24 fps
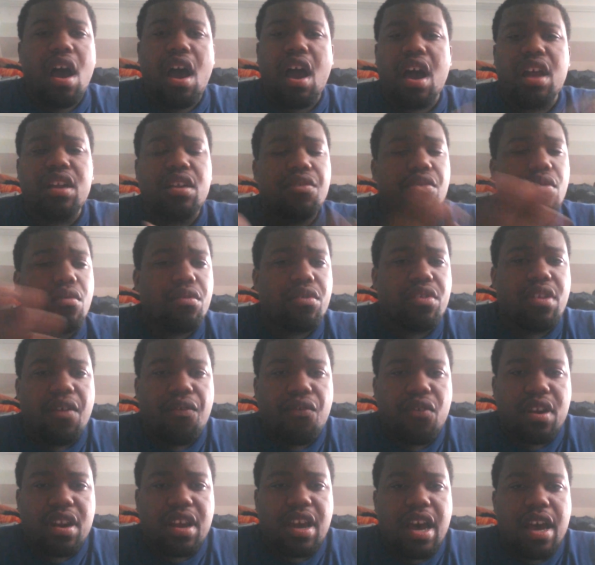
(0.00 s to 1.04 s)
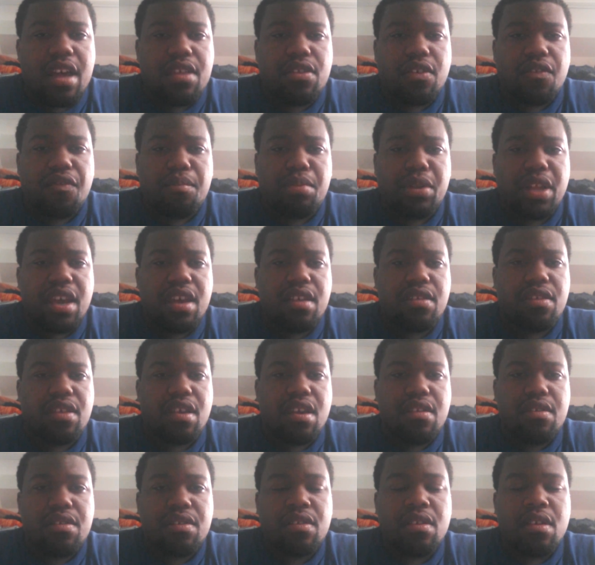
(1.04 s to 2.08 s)
all of those different kinds of
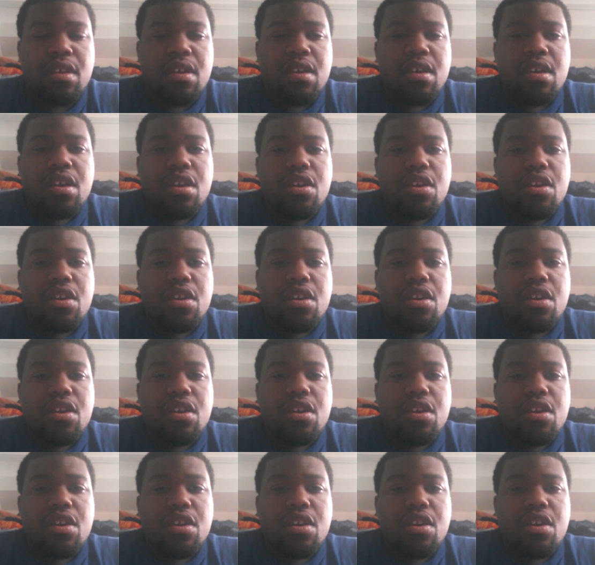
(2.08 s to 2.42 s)
places,